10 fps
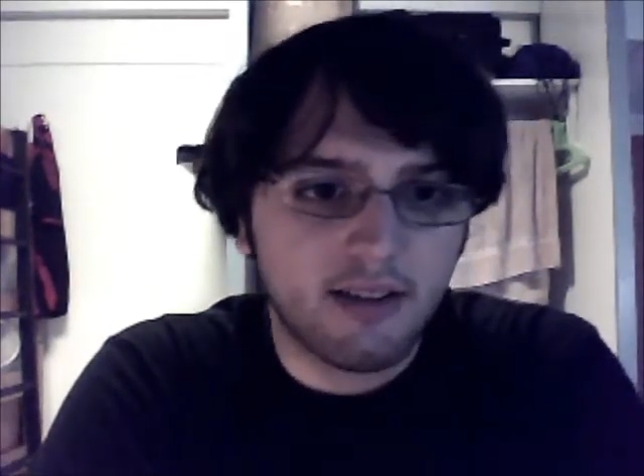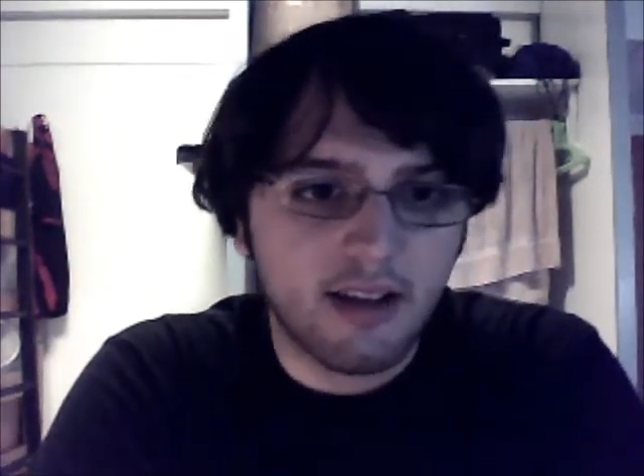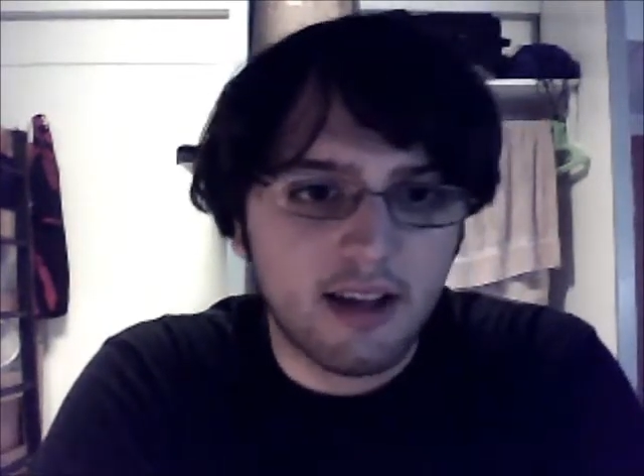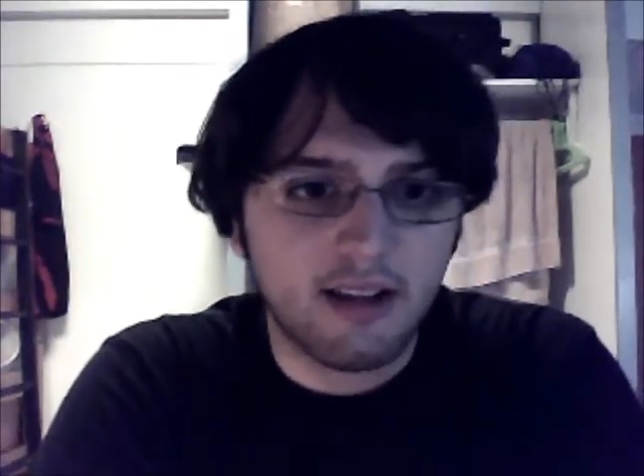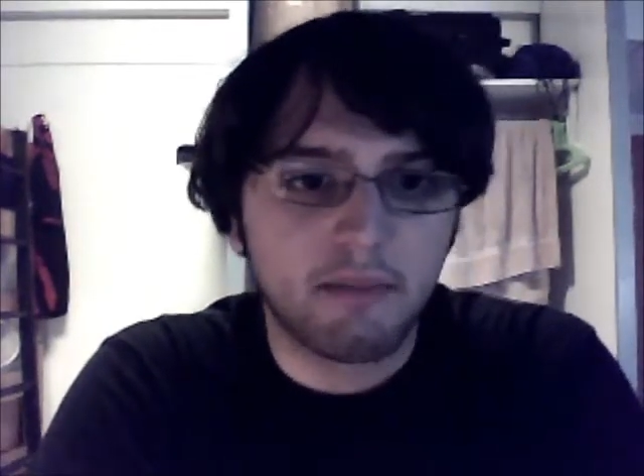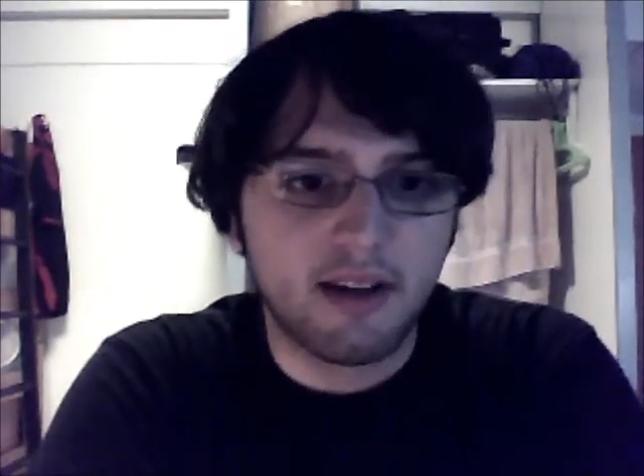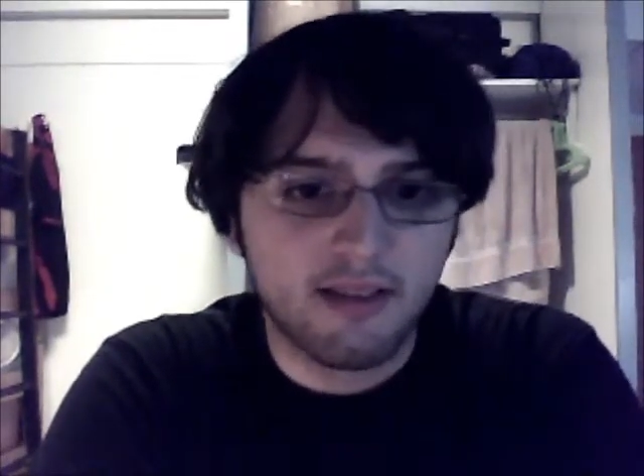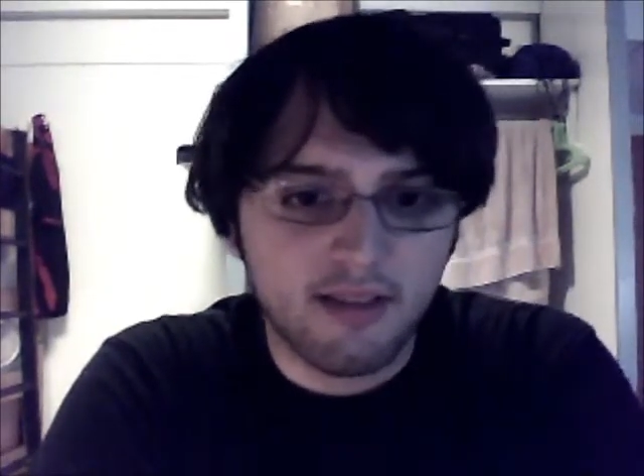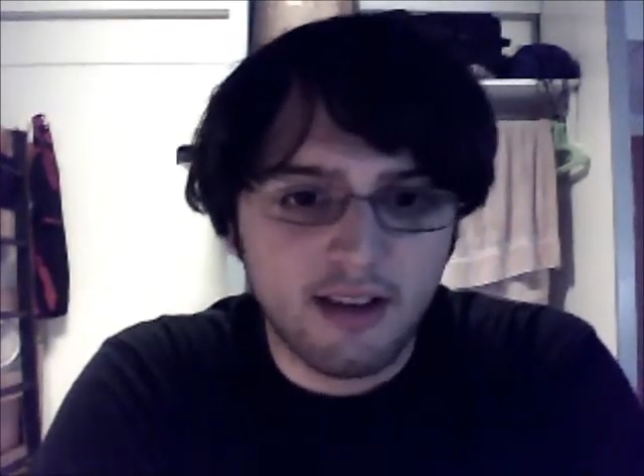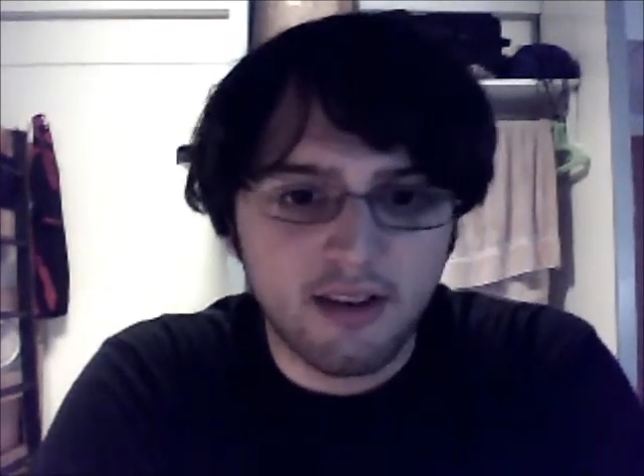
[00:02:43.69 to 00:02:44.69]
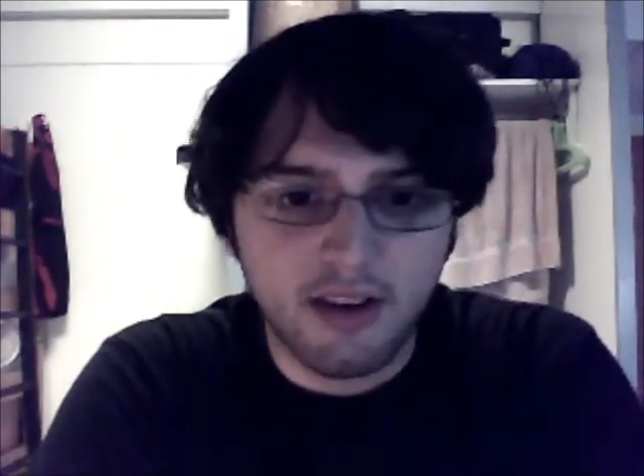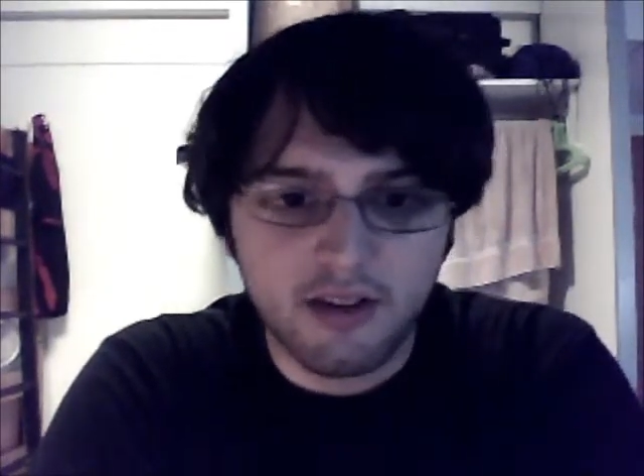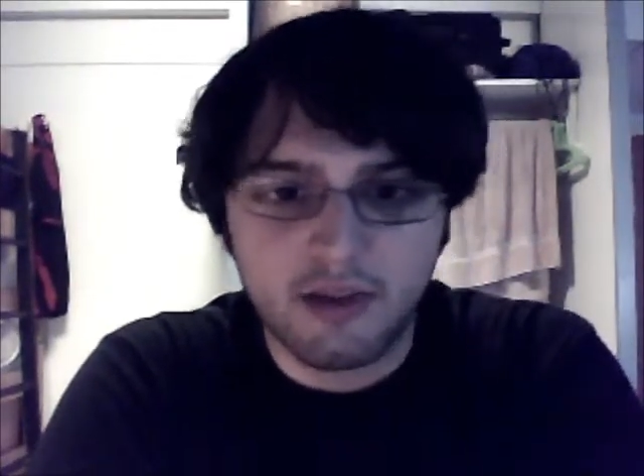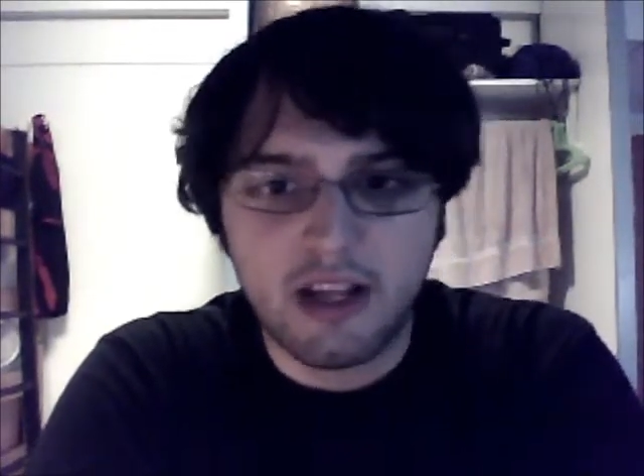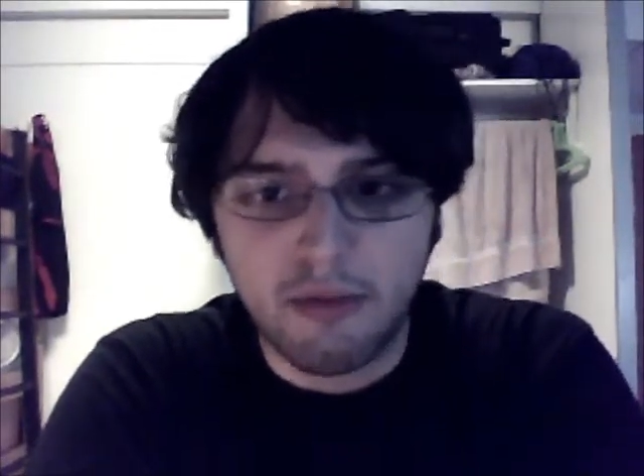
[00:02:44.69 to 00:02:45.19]
Eh, but it's hard to
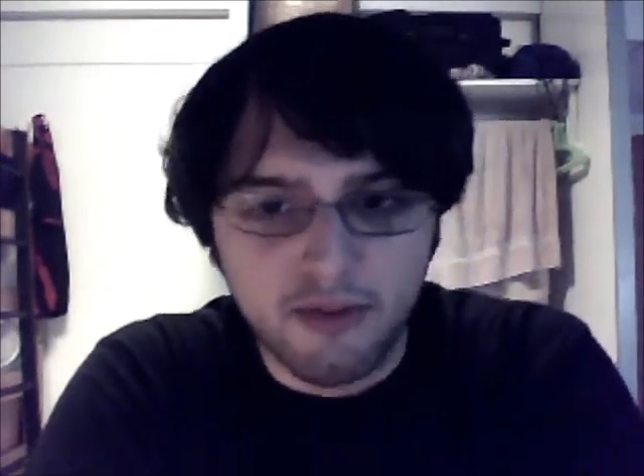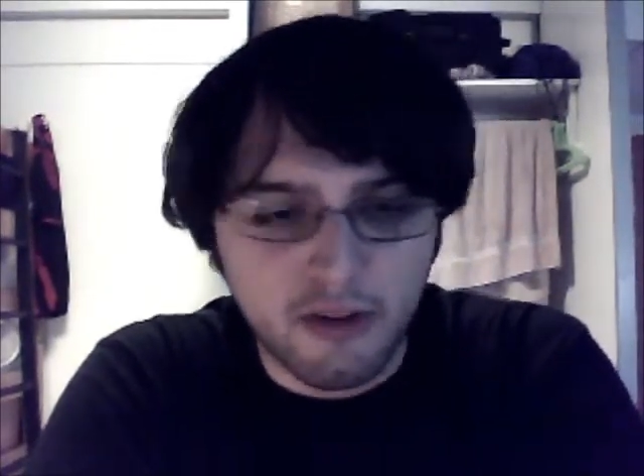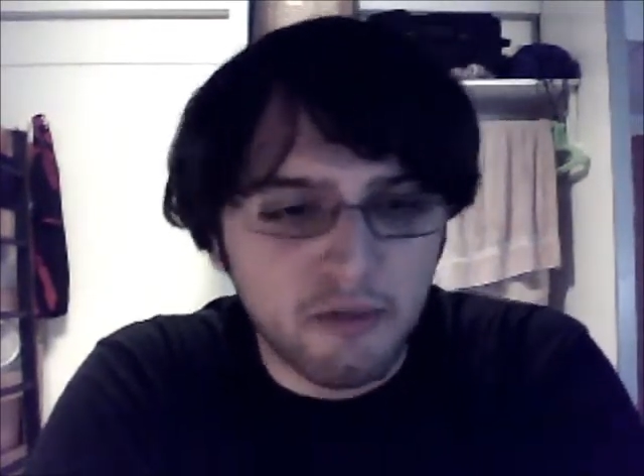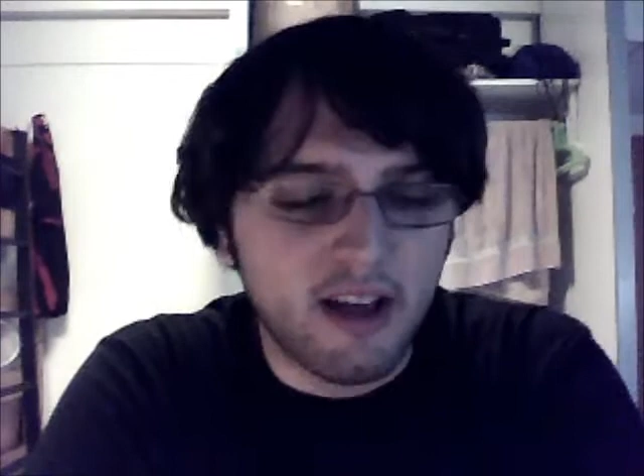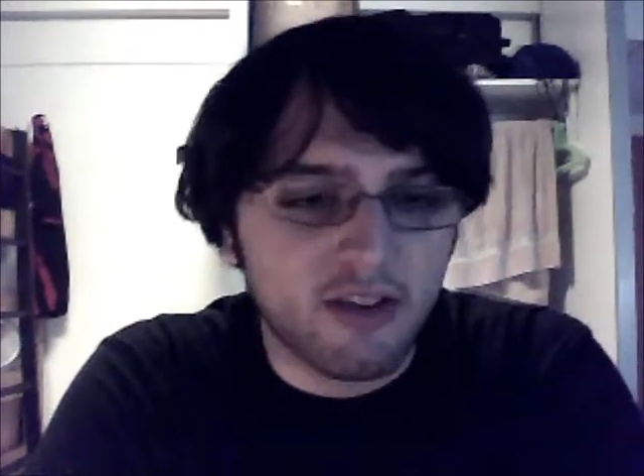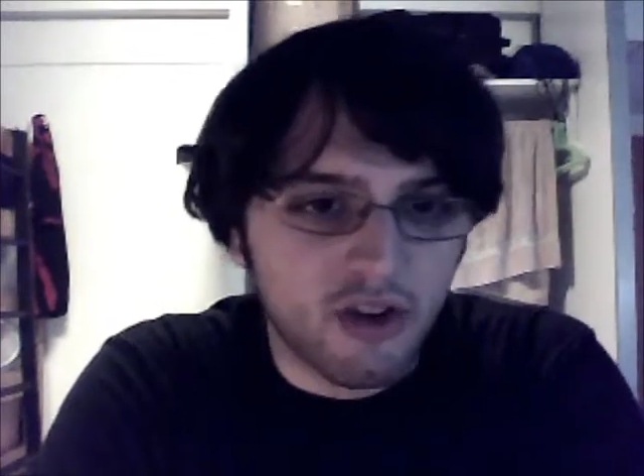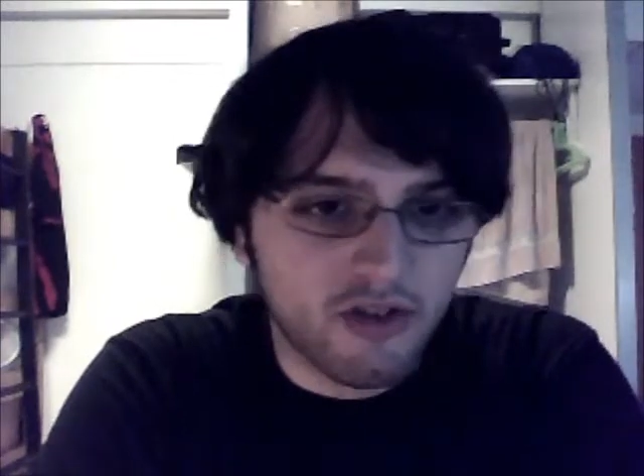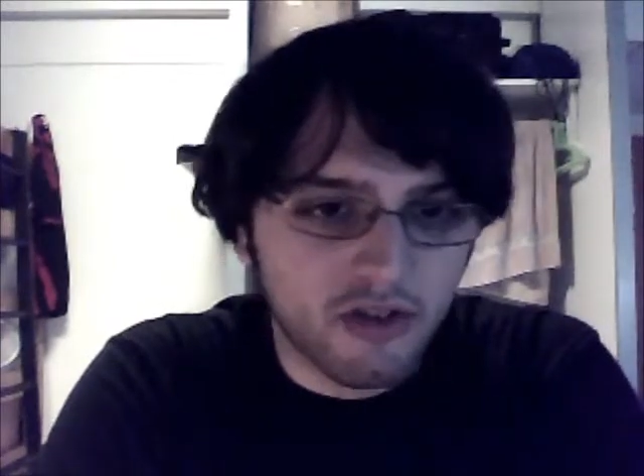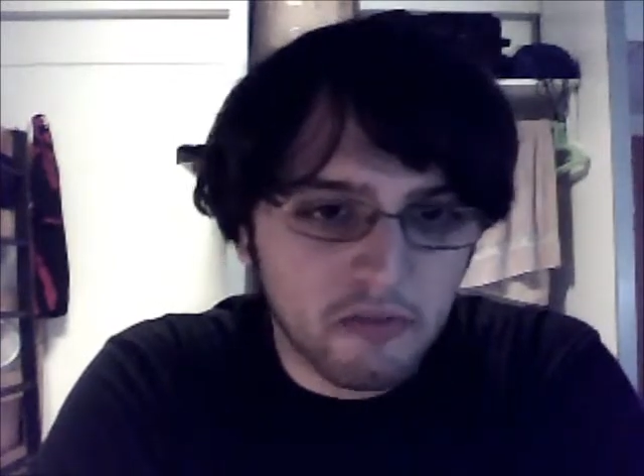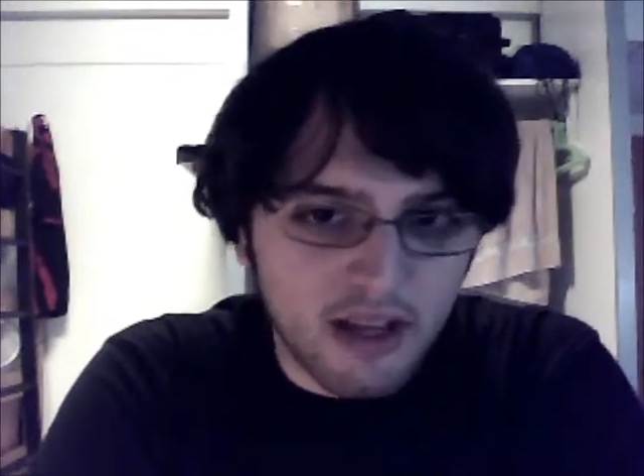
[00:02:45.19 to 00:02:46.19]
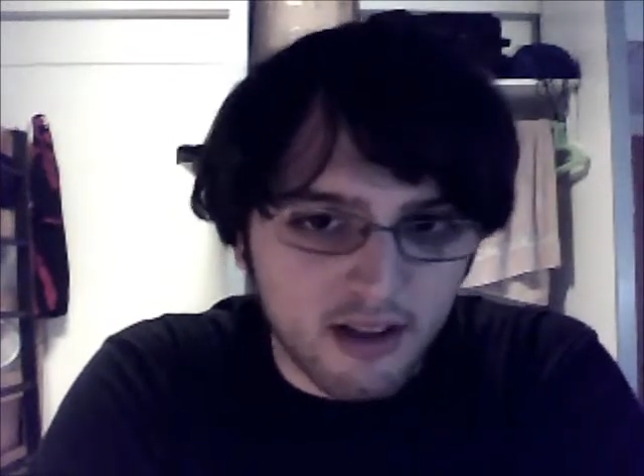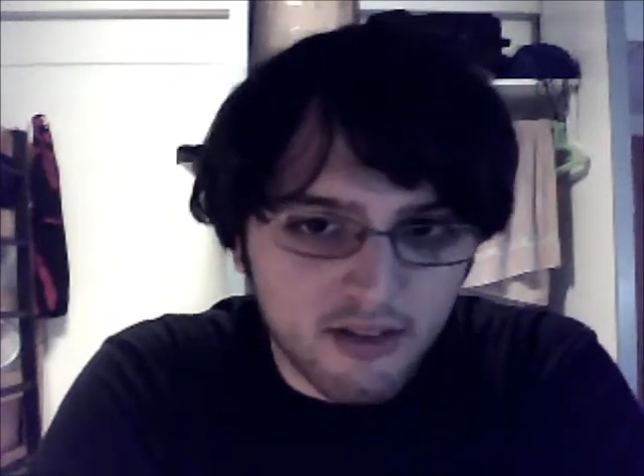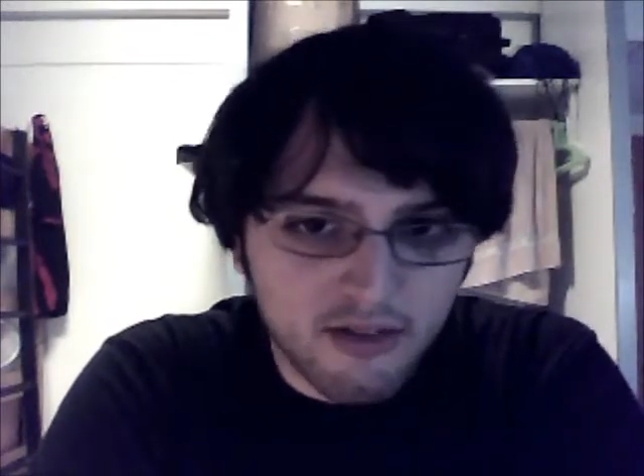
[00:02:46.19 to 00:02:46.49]
redeem a film that has Jar Jar Binks.